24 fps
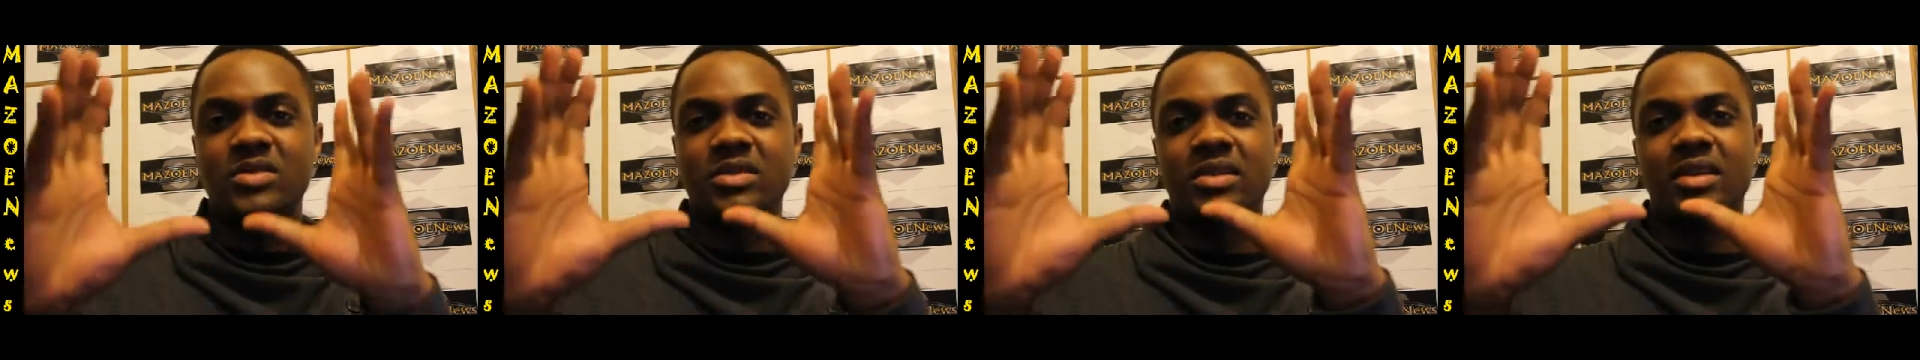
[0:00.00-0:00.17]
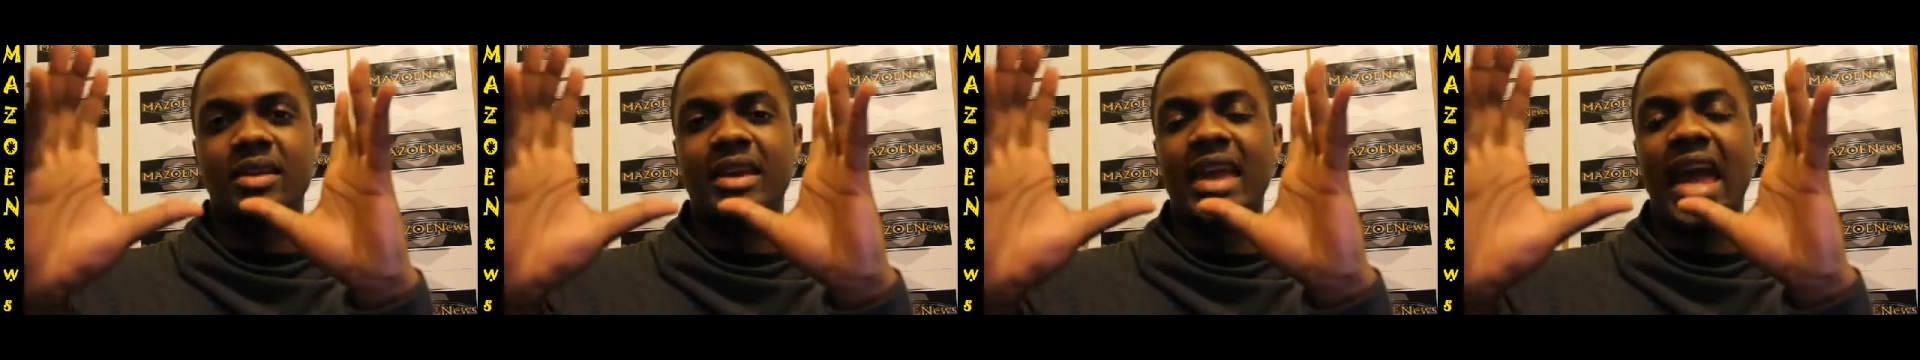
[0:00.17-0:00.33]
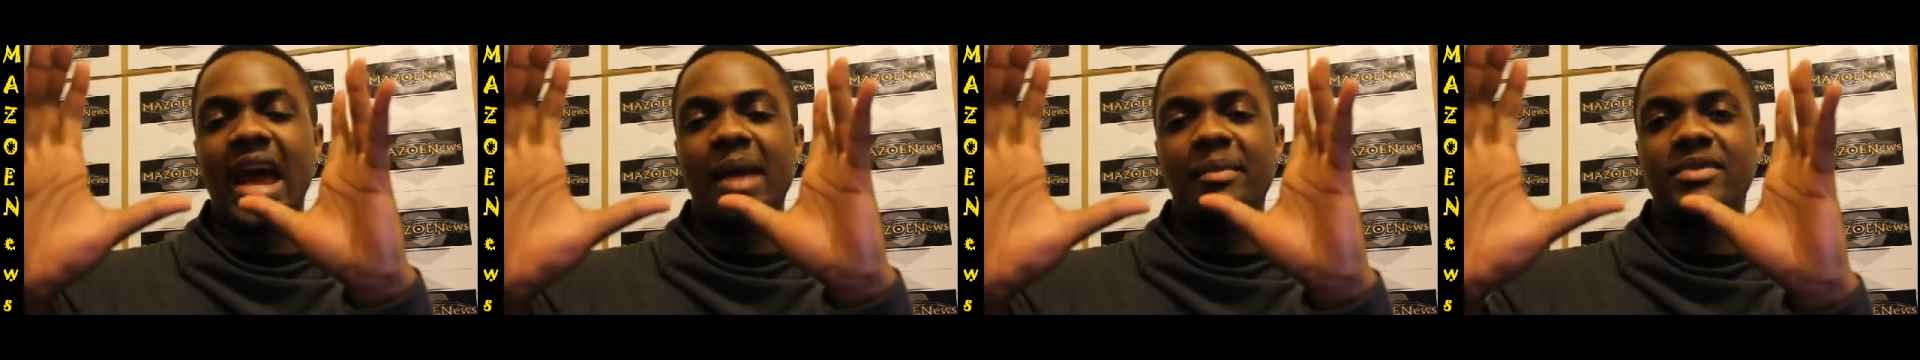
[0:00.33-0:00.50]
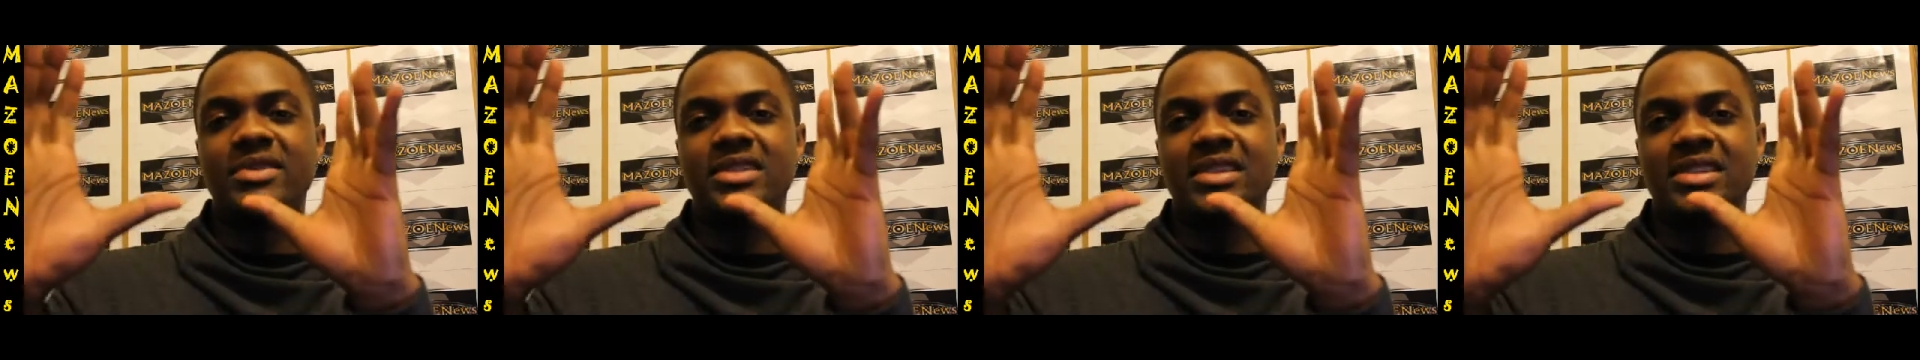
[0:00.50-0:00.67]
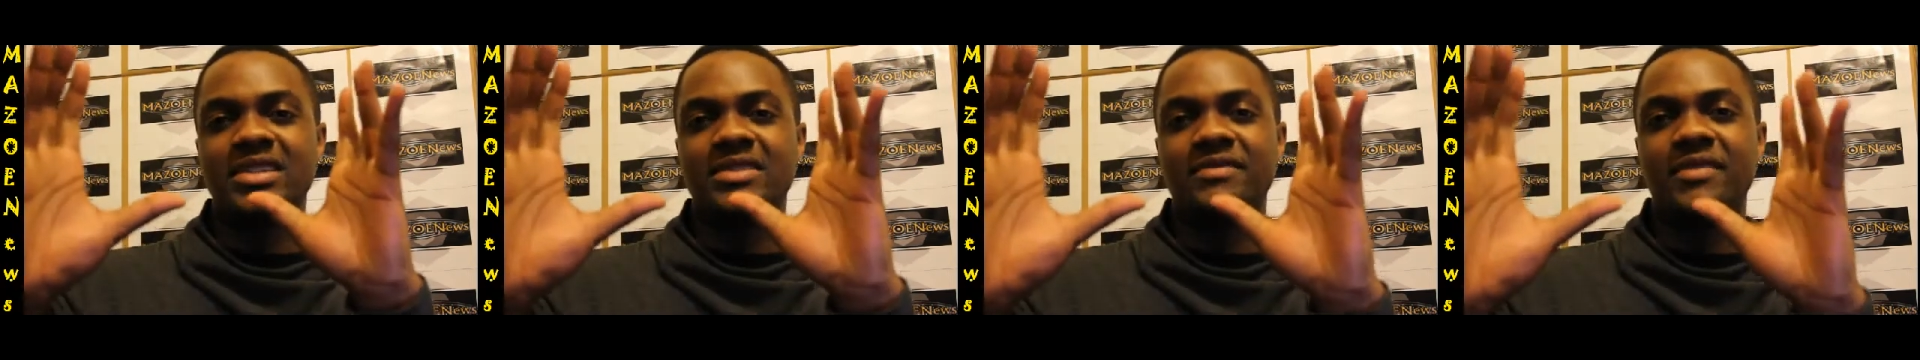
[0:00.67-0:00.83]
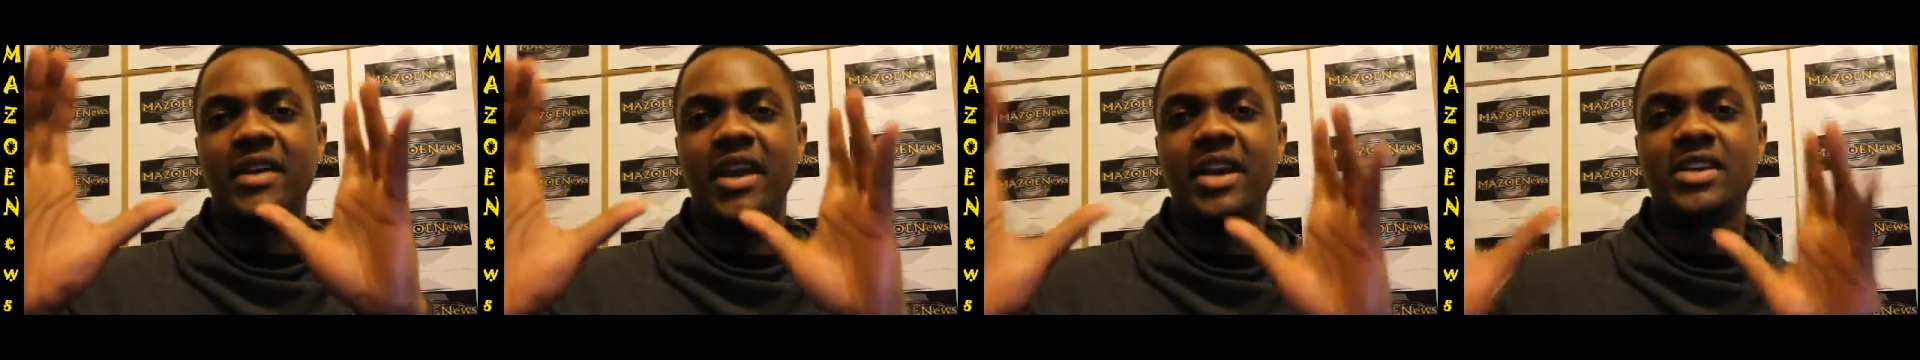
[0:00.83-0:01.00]
and the cameras in
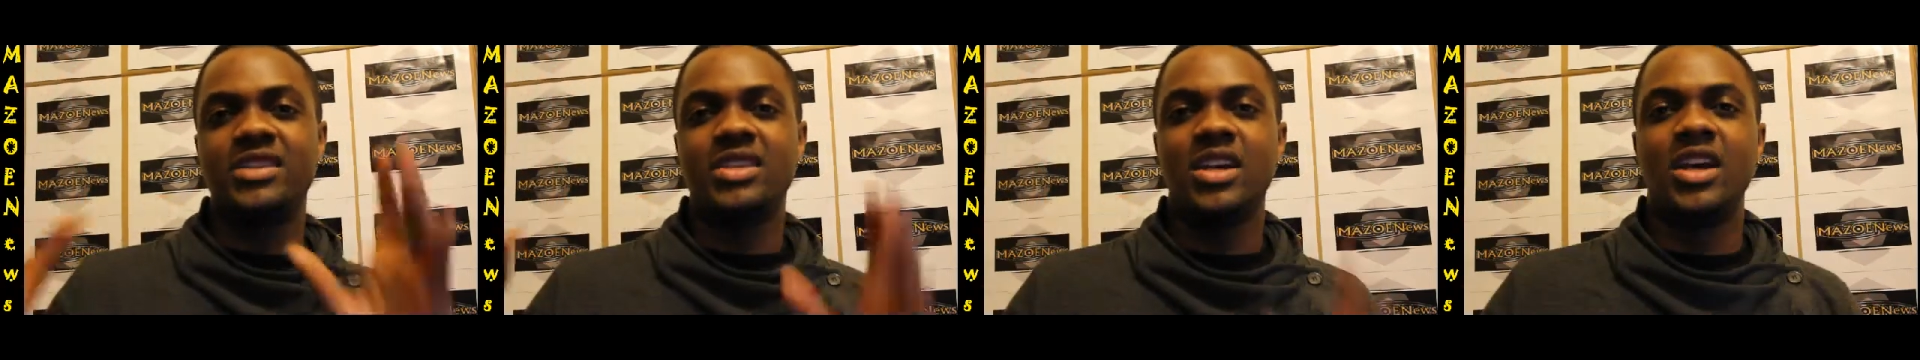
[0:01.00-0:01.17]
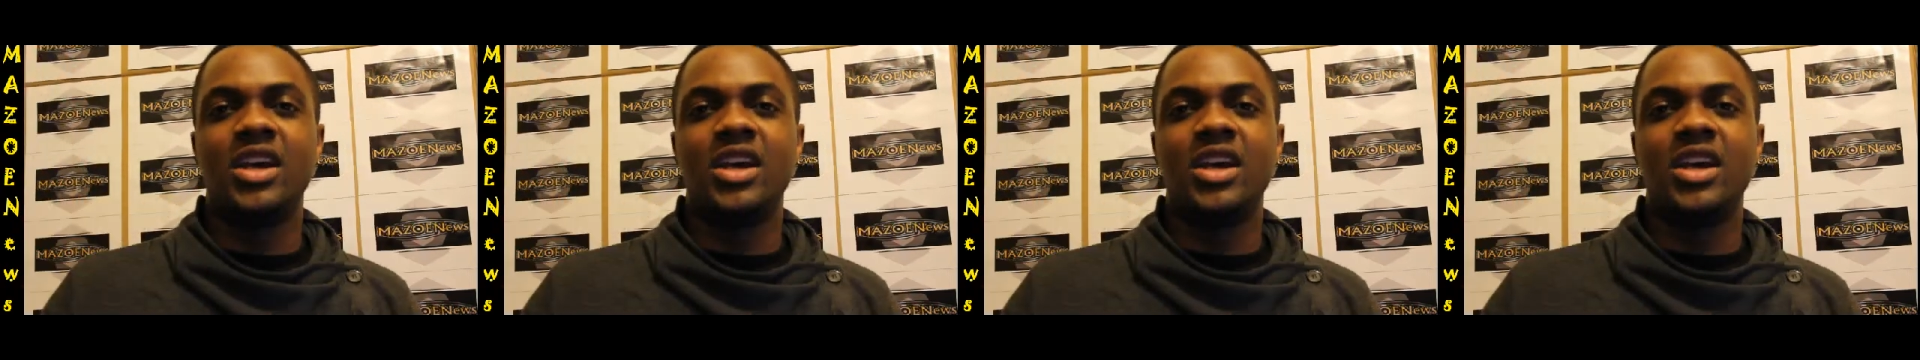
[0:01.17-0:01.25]
his face,